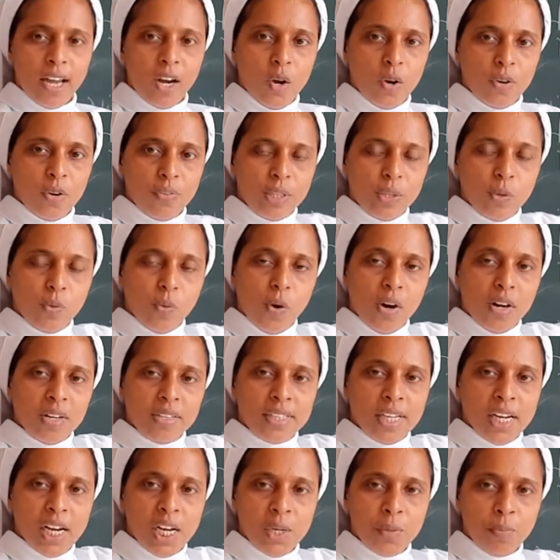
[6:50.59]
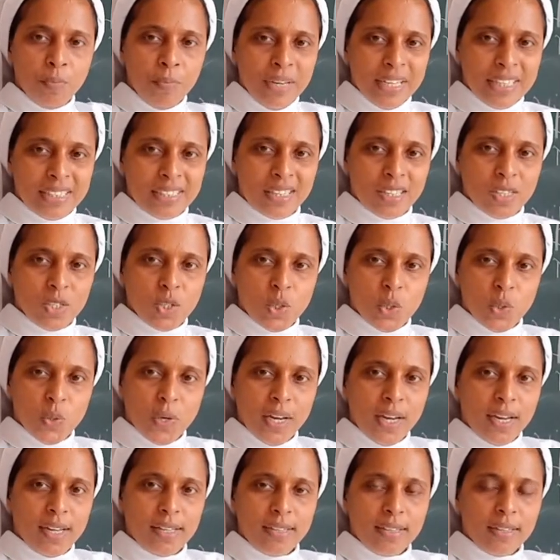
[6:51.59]
along with the water it mixes
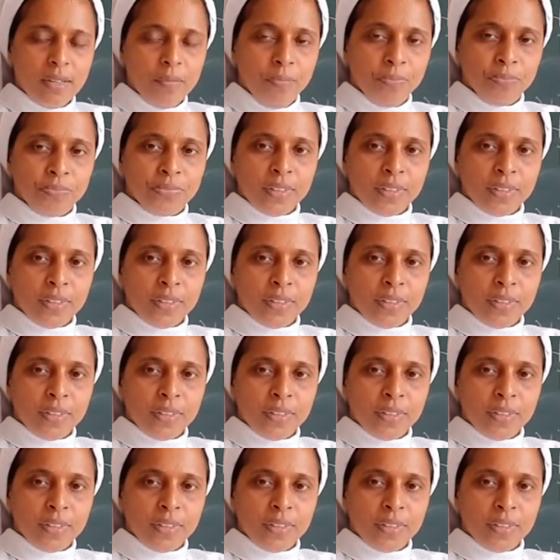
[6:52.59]
together,